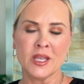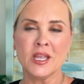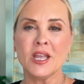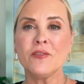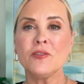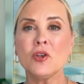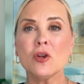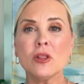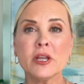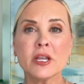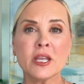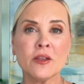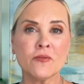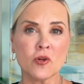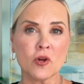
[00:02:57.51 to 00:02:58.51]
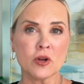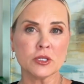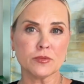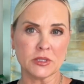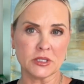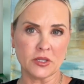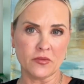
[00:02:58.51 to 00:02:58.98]
If you're looking for
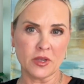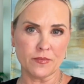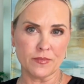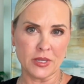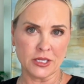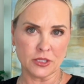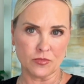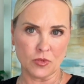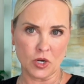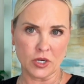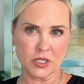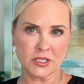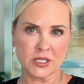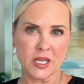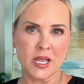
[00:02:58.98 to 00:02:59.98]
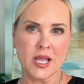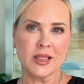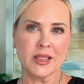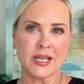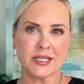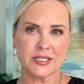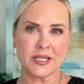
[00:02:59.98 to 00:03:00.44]
specific benchmarks,
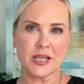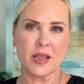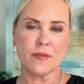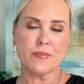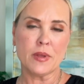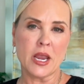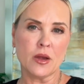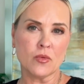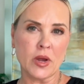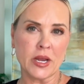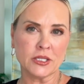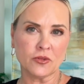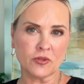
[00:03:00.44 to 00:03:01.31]
let's say pay rates